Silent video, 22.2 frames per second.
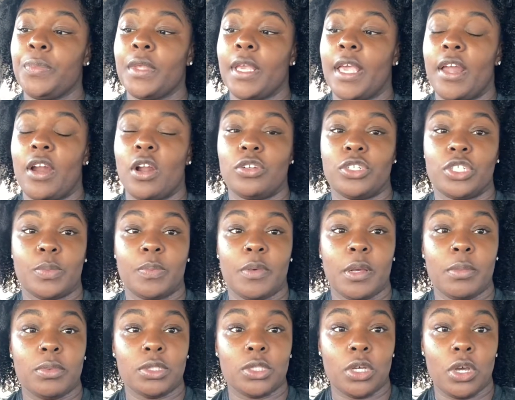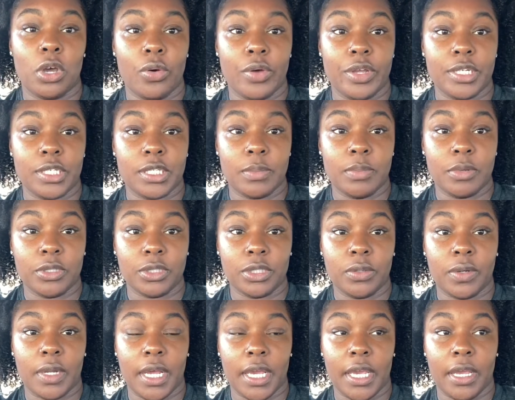And I'll just be able to go into the building
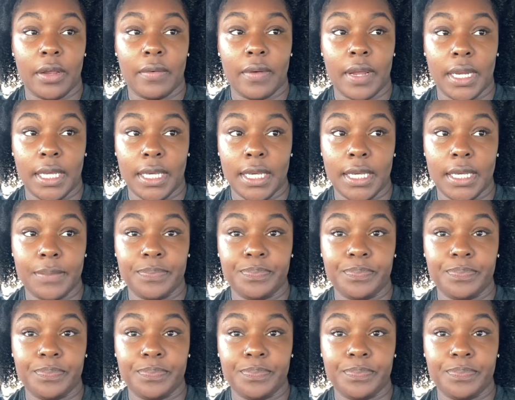when I get ready.